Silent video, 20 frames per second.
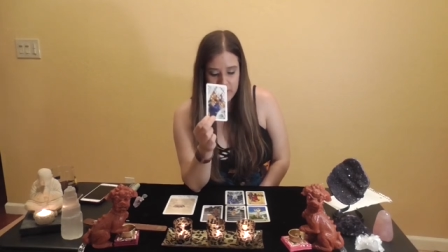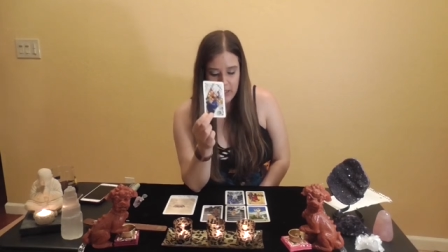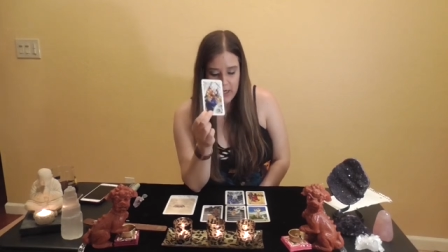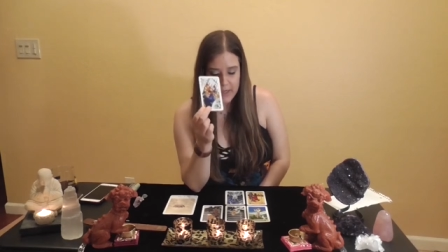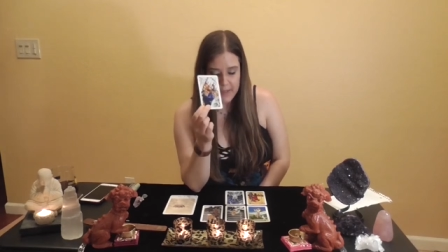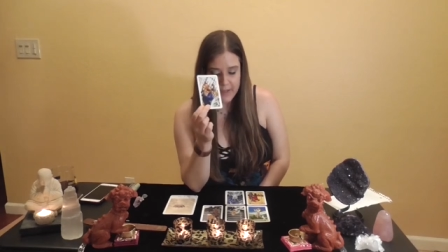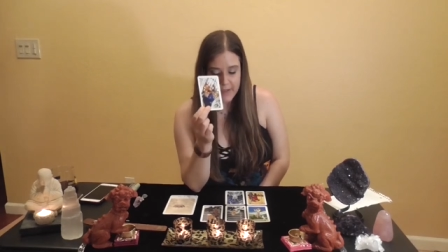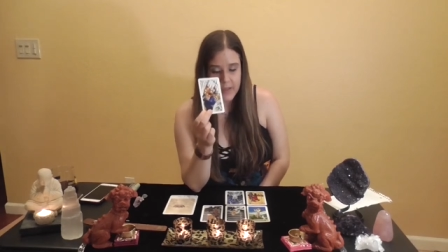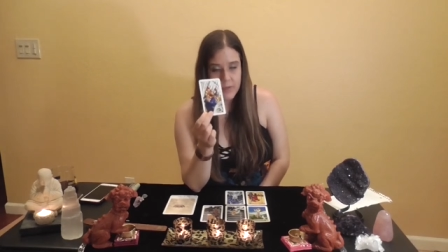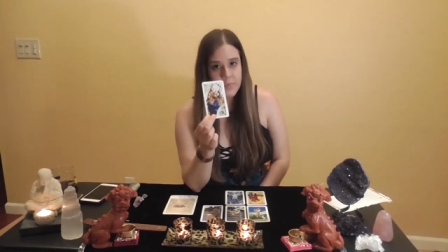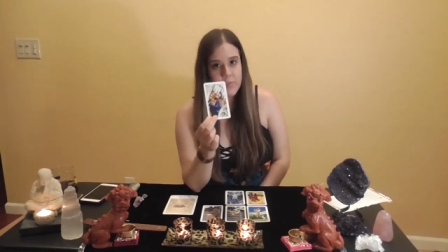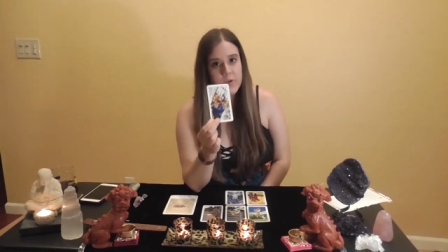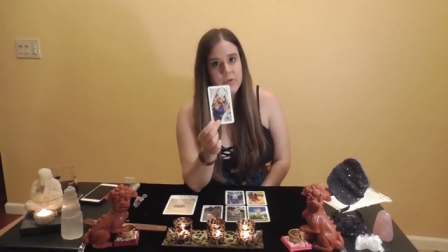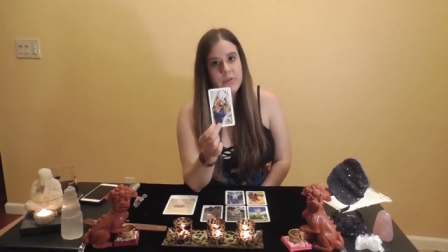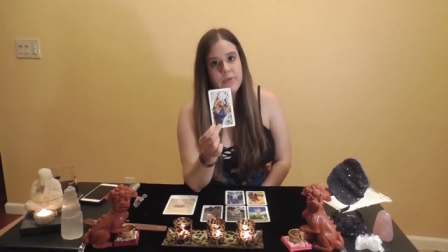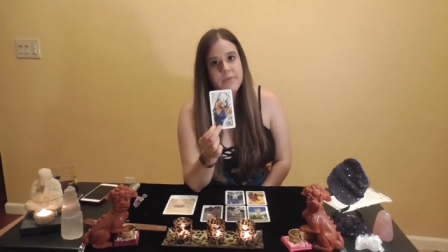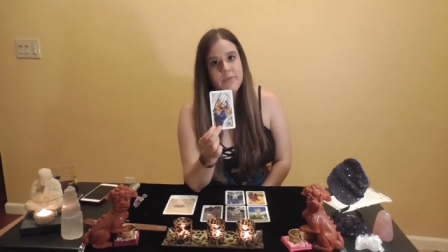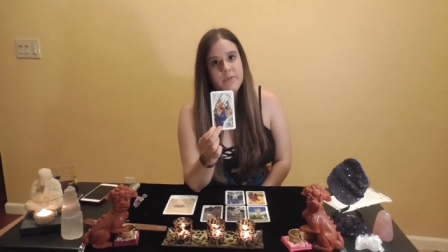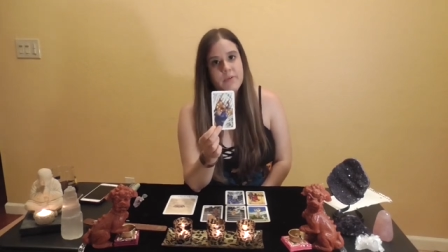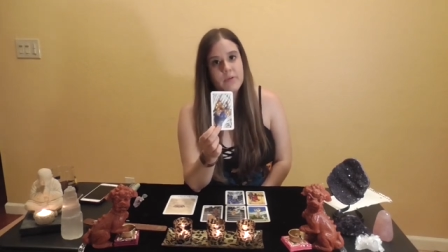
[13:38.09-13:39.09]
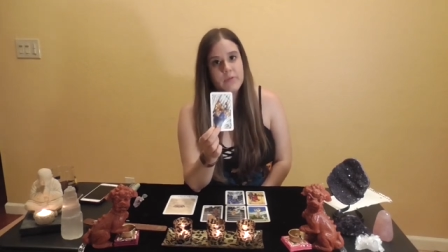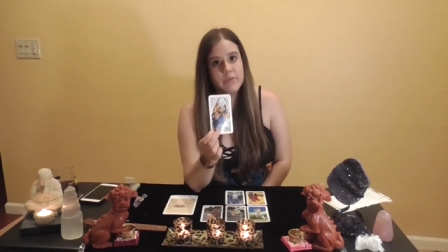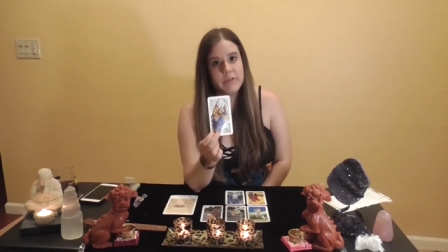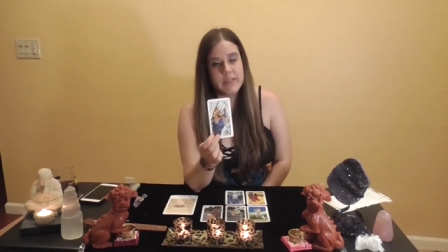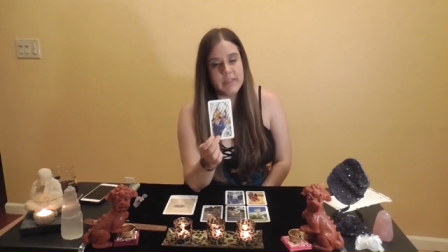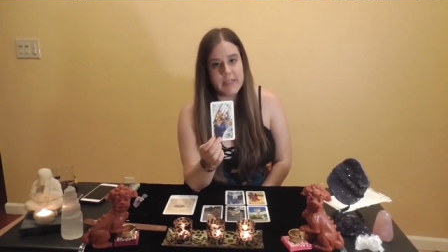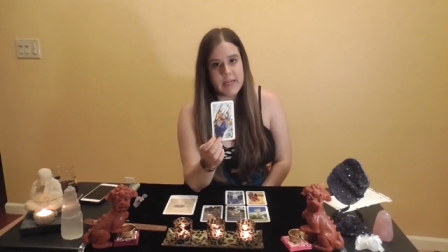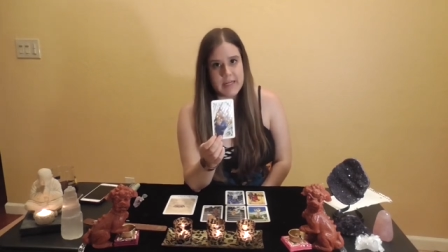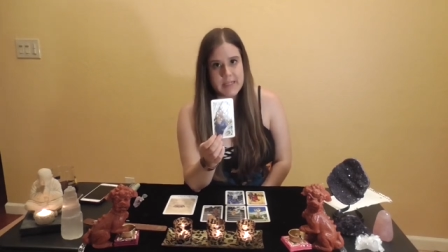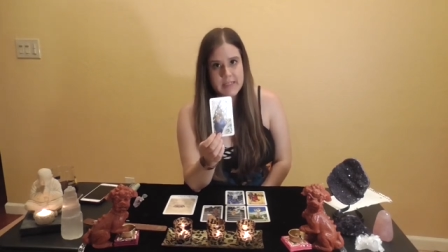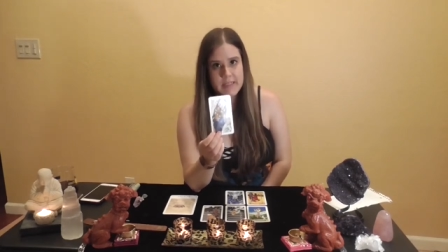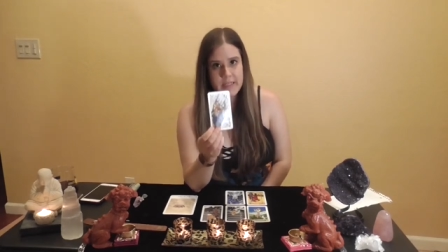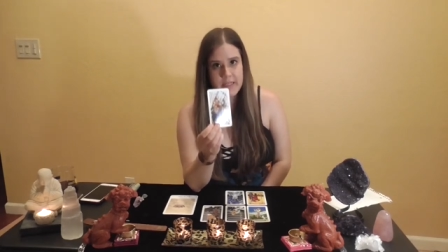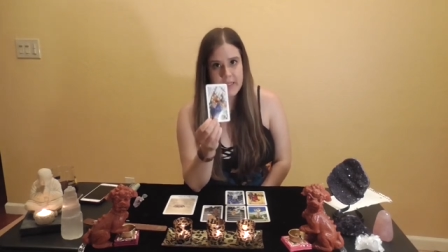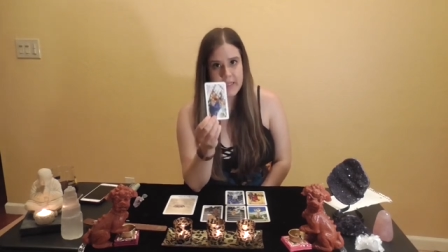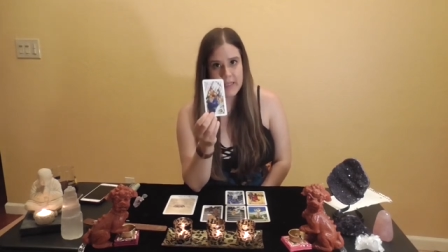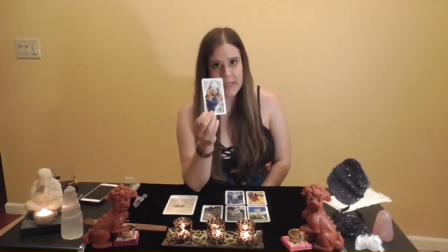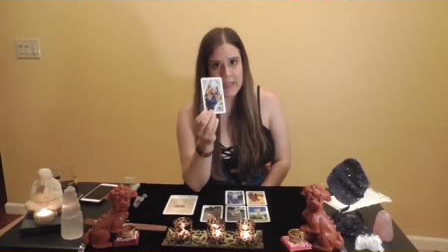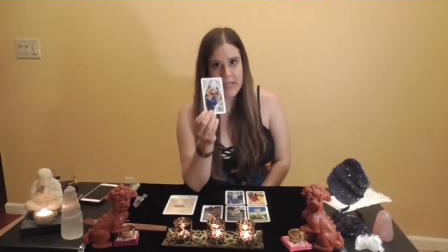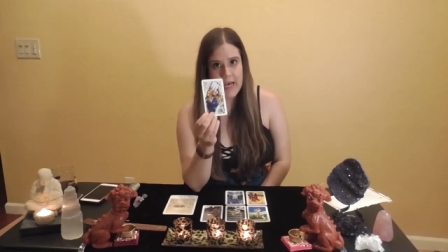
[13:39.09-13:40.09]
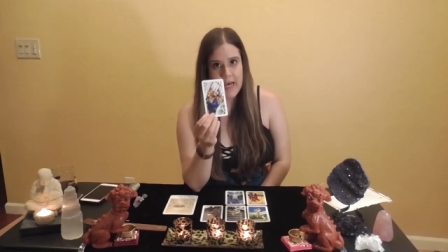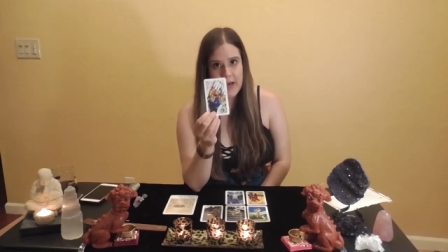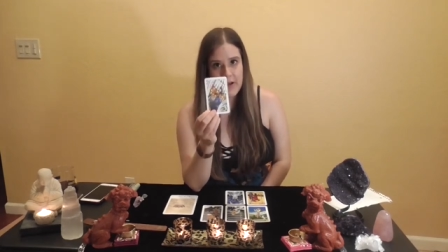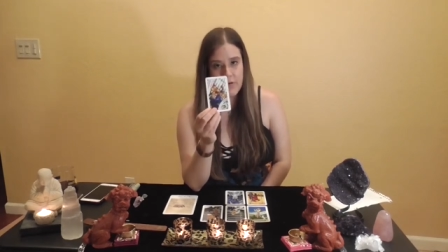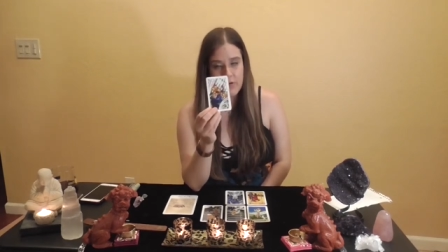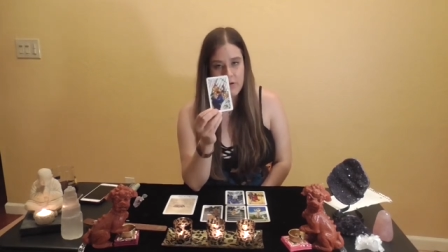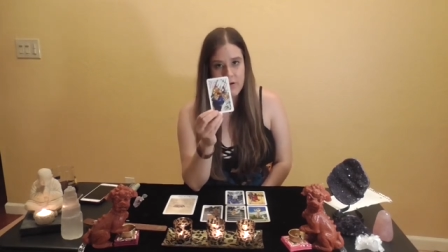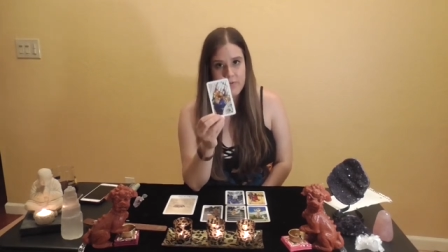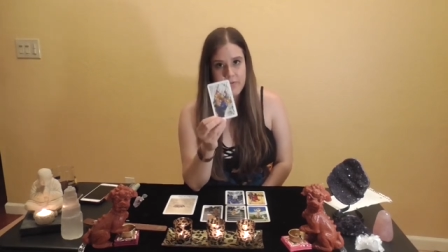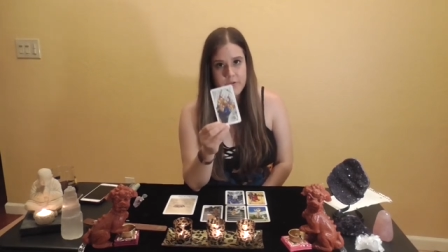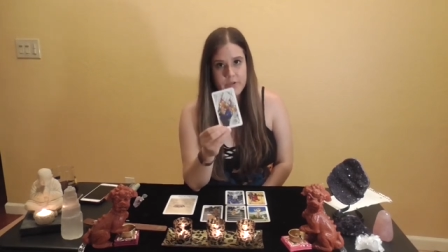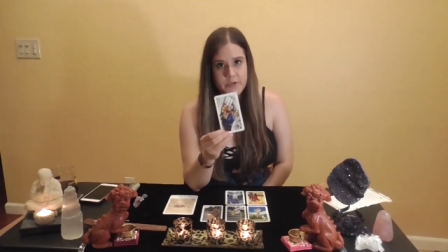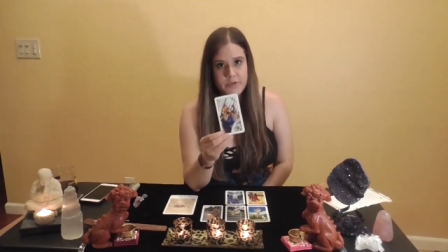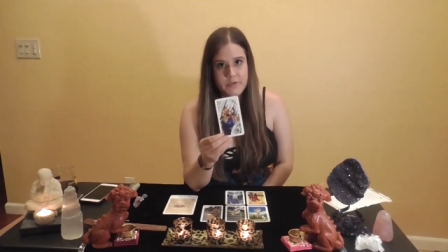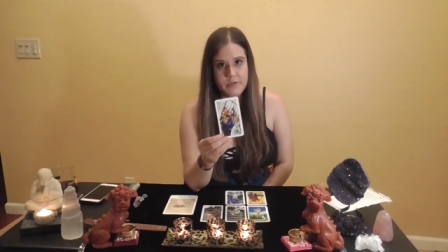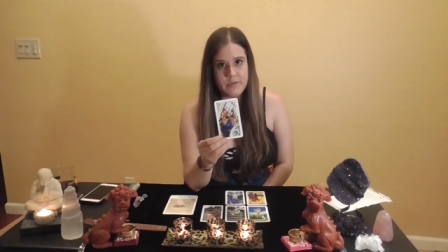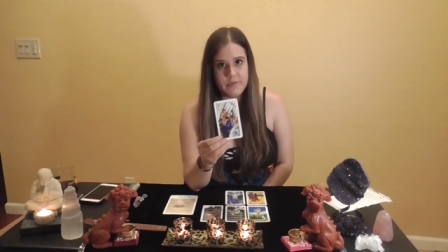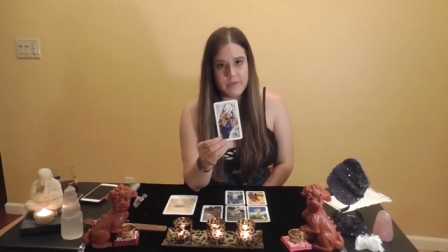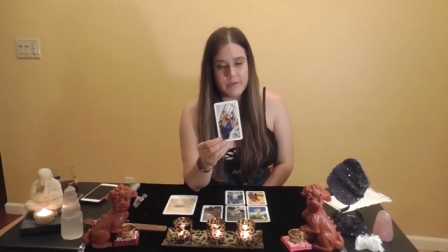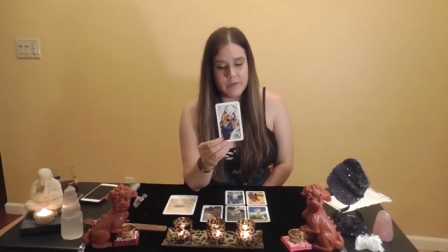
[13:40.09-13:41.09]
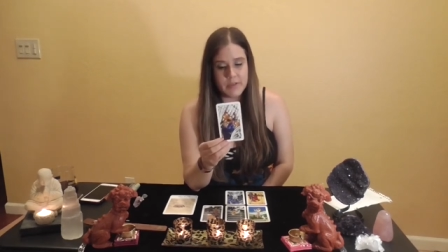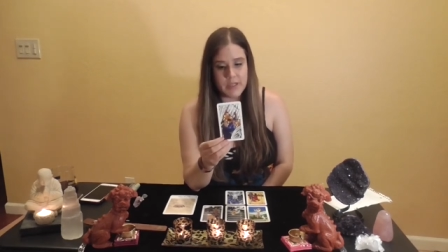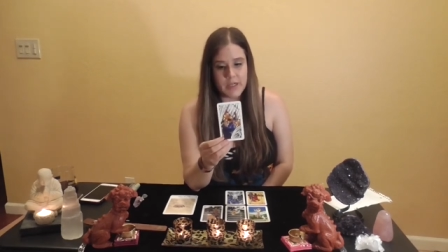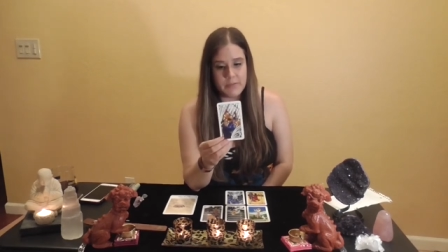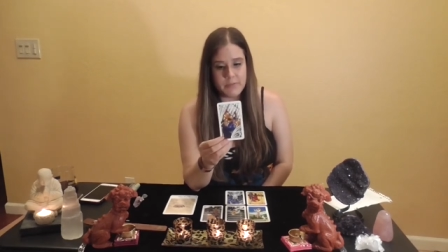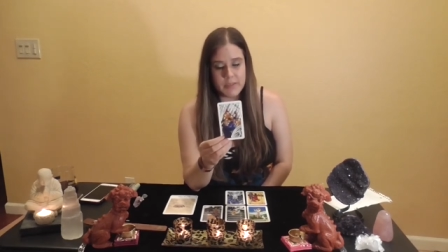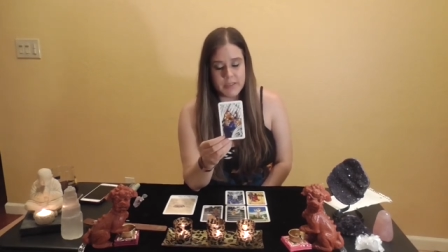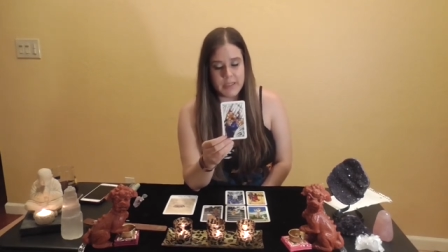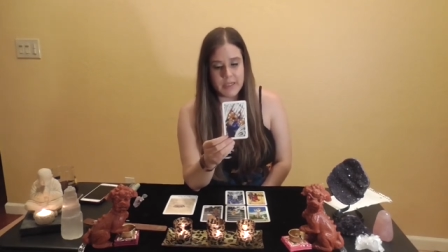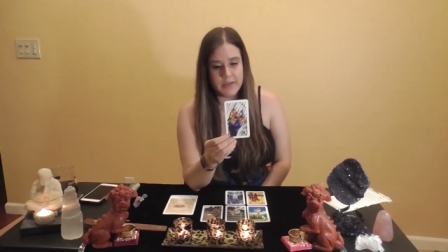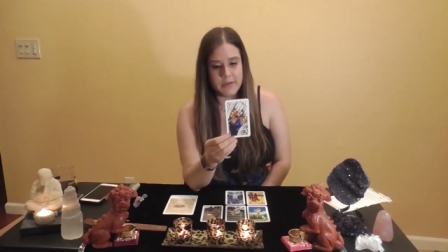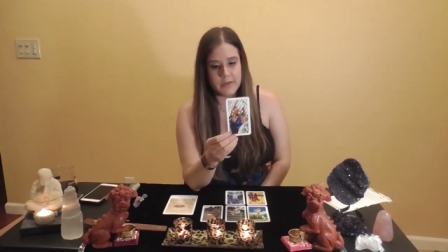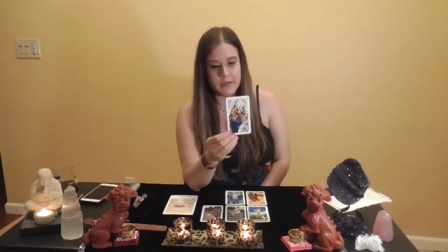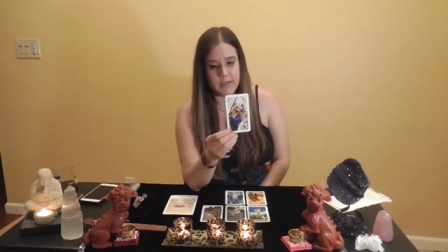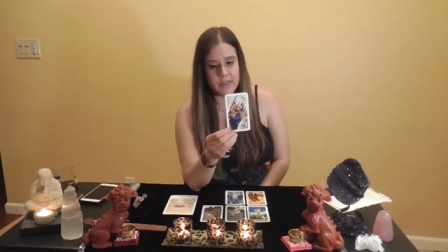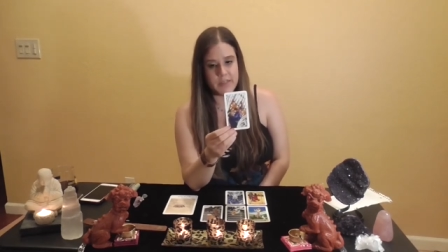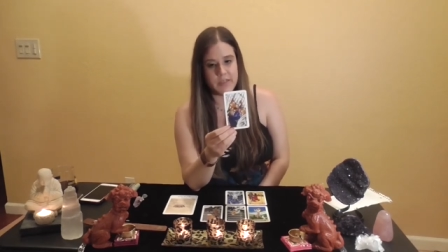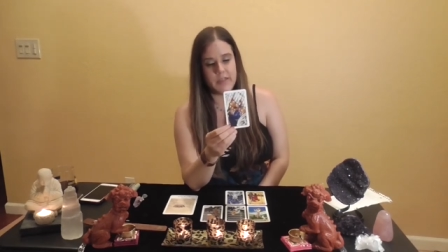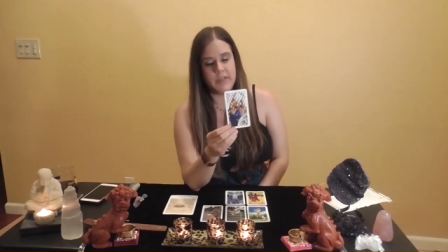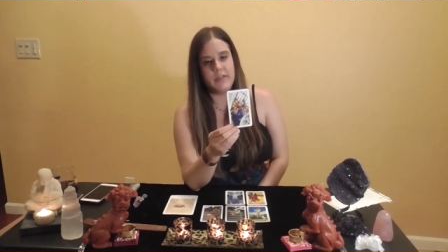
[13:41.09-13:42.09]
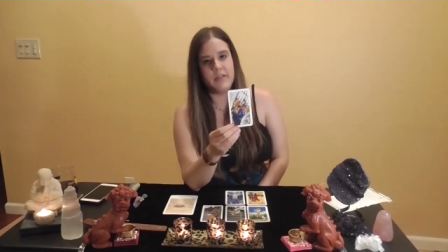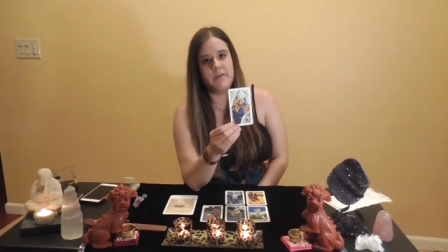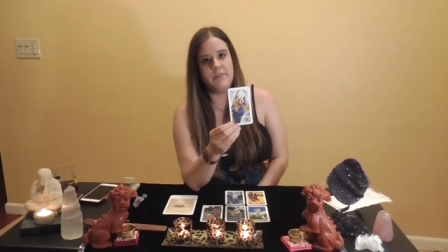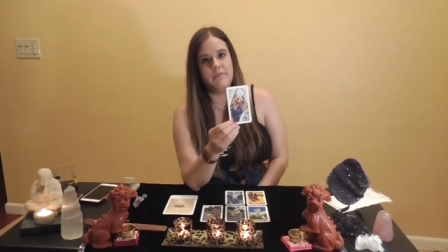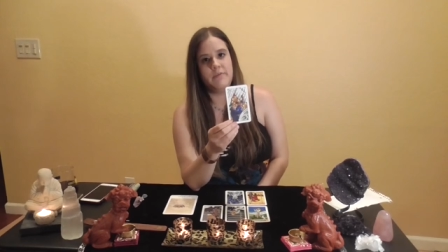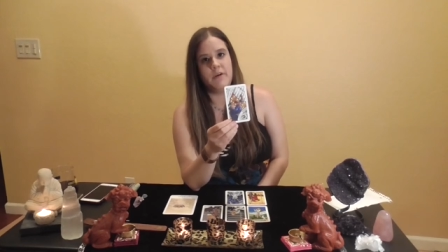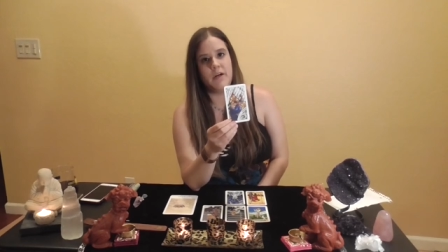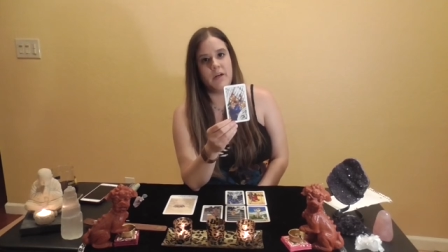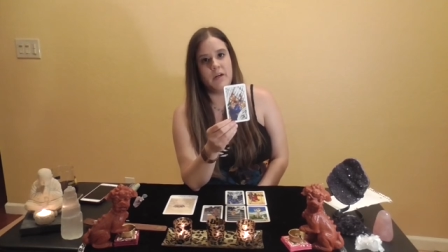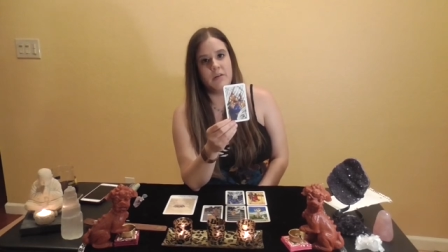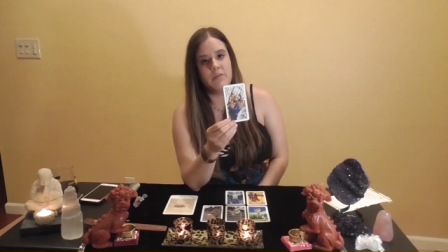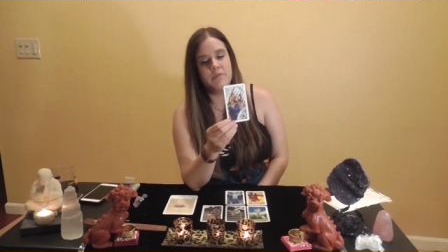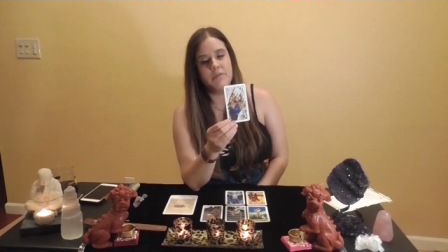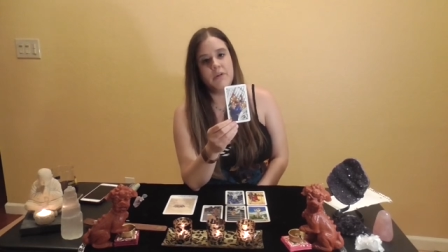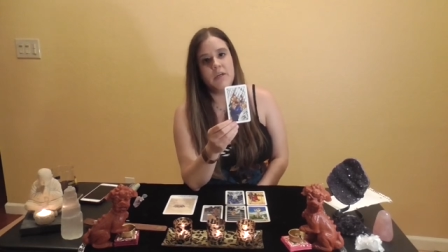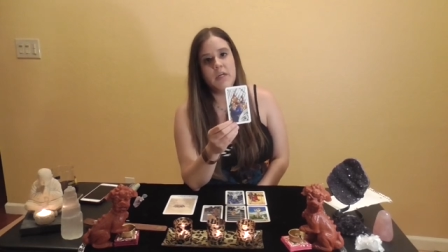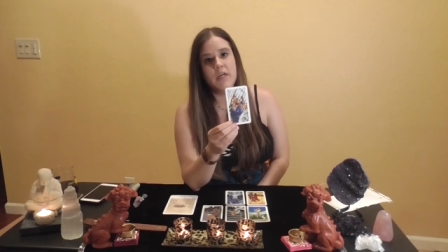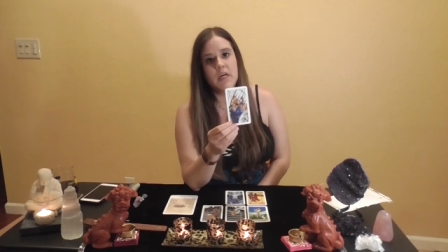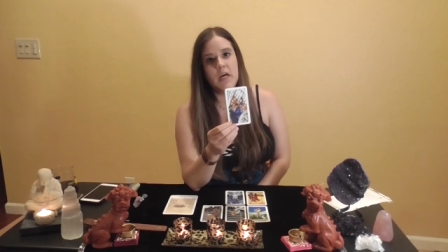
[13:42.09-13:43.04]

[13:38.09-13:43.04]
I think the both of you are realizing that in order for the 2 of you to come together, it's going to involve